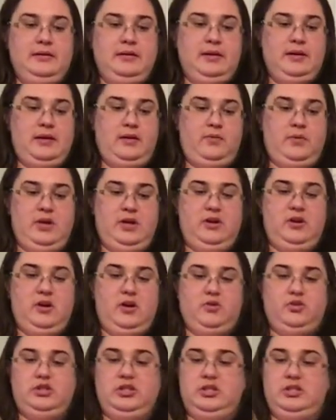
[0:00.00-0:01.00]
There we
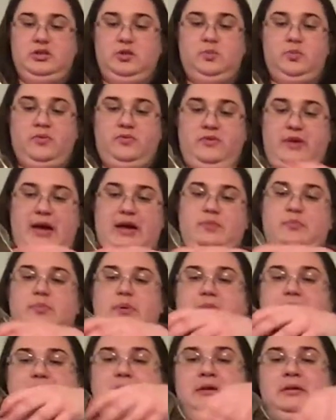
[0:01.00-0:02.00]
go. She's super fat,
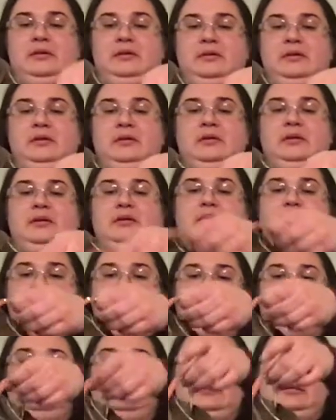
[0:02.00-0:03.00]
but
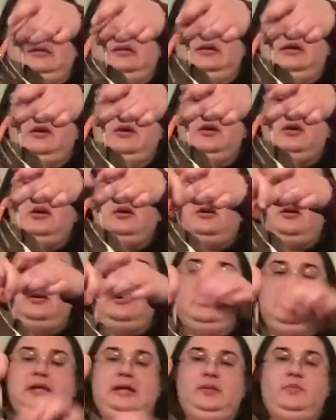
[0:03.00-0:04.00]
and see,
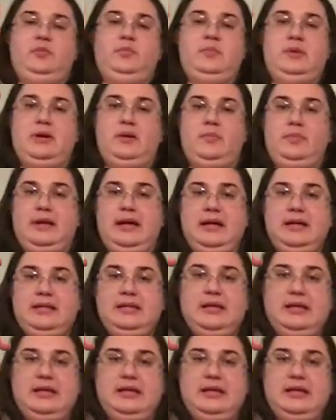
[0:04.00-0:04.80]
her lead would be up like